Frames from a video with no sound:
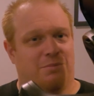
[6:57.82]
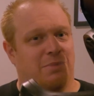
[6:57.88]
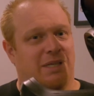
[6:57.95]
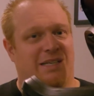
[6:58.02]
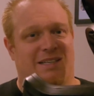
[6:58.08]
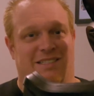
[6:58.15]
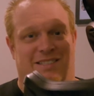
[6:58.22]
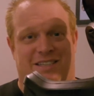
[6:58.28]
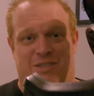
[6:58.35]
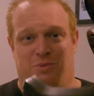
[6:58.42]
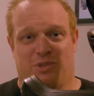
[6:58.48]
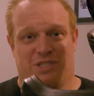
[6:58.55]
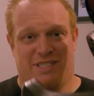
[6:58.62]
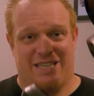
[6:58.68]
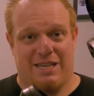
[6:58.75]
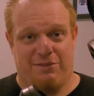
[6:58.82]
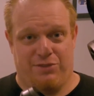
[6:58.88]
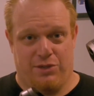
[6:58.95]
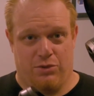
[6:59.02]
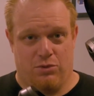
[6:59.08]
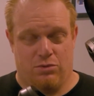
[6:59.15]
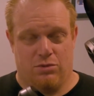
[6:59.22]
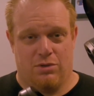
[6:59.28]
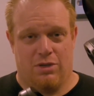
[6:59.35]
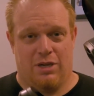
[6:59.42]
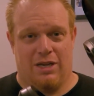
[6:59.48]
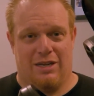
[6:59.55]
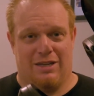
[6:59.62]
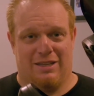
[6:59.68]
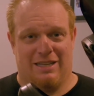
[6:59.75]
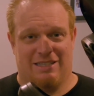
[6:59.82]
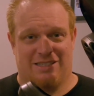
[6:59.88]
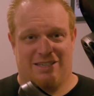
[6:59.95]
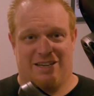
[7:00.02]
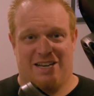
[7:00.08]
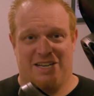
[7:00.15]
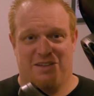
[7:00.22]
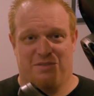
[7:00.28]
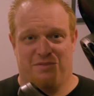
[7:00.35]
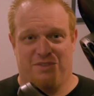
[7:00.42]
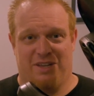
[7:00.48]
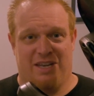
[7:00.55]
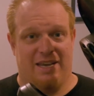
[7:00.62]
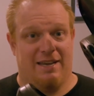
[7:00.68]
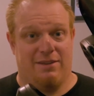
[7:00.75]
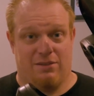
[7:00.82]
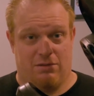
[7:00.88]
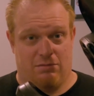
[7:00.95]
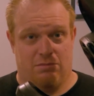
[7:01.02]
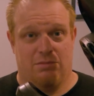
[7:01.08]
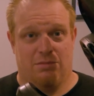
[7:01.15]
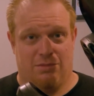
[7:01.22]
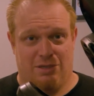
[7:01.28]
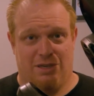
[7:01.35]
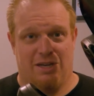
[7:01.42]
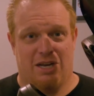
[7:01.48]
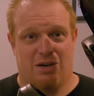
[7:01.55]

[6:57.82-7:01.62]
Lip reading: because this will save you. And that's kind of it, you